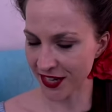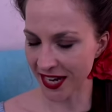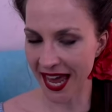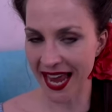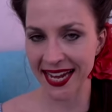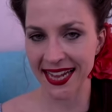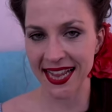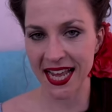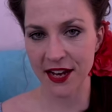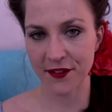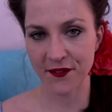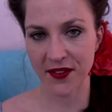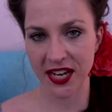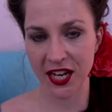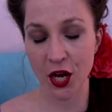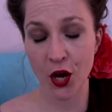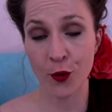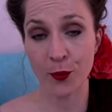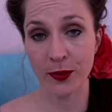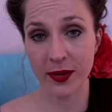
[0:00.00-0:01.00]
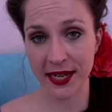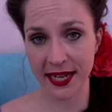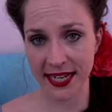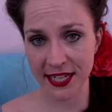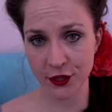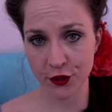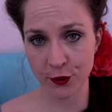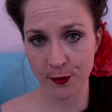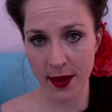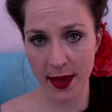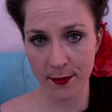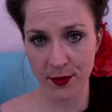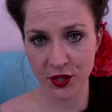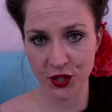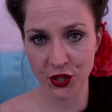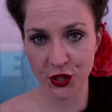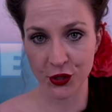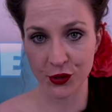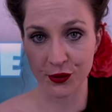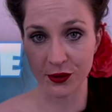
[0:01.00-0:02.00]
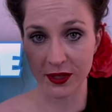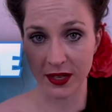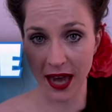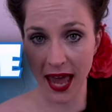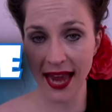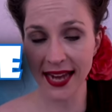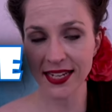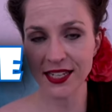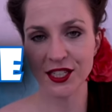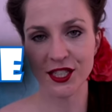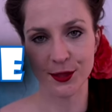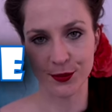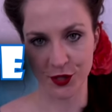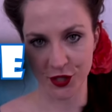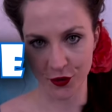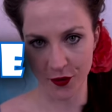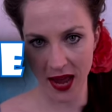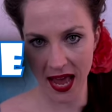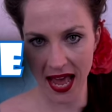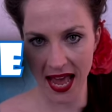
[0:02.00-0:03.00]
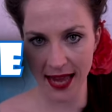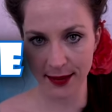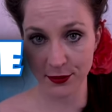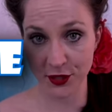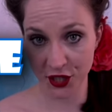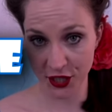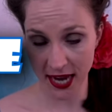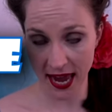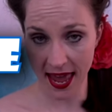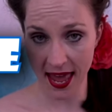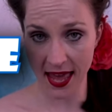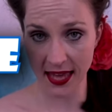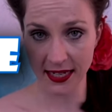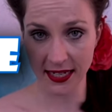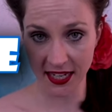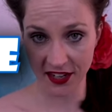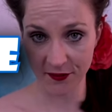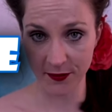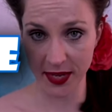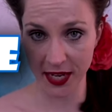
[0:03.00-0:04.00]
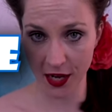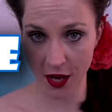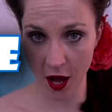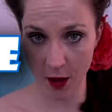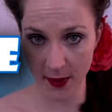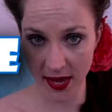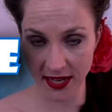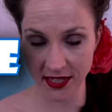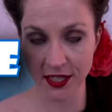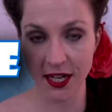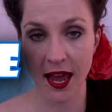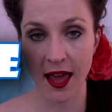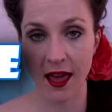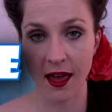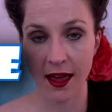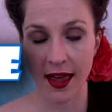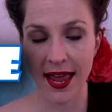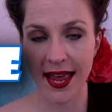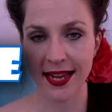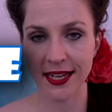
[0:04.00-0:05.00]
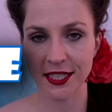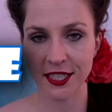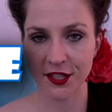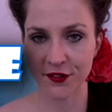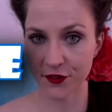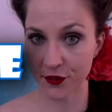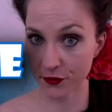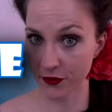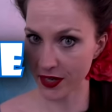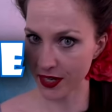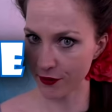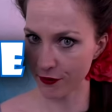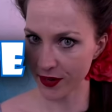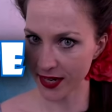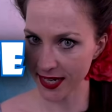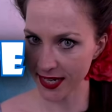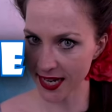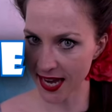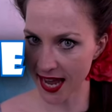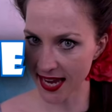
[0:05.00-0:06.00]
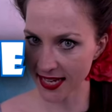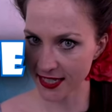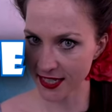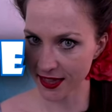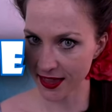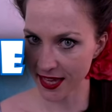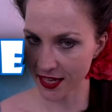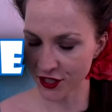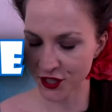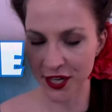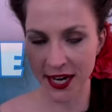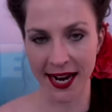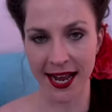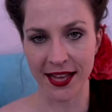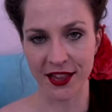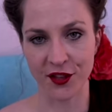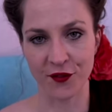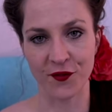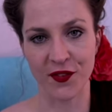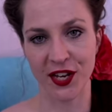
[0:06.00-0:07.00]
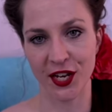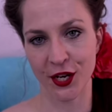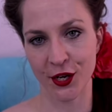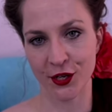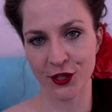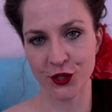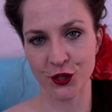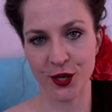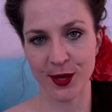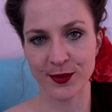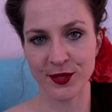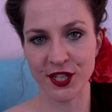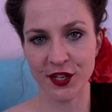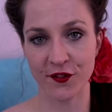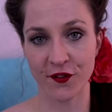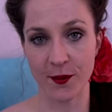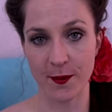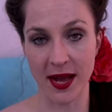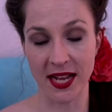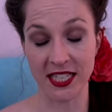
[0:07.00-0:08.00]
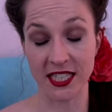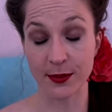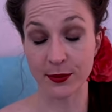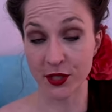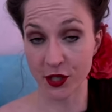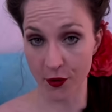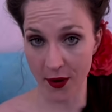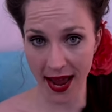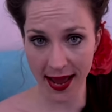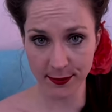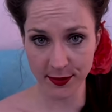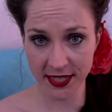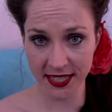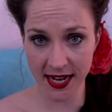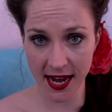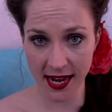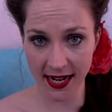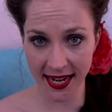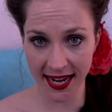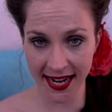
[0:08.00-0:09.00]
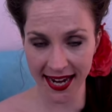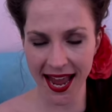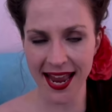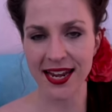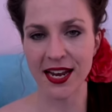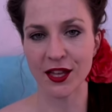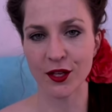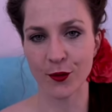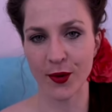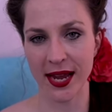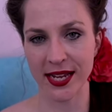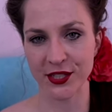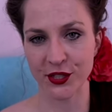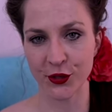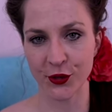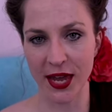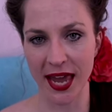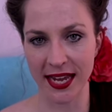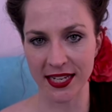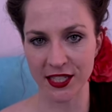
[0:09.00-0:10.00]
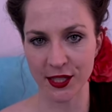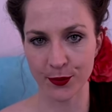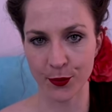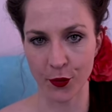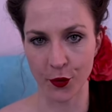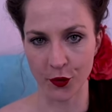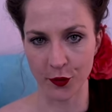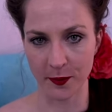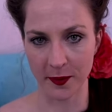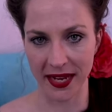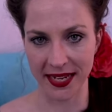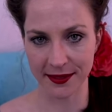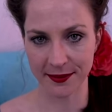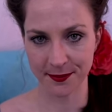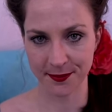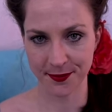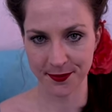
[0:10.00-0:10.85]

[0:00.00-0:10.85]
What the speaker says: you like that video, please remember to like, subscribe, share, leave me a comment. And if you really, really liked it, then check out the video description for my Subscribestar link and other ways you can support me.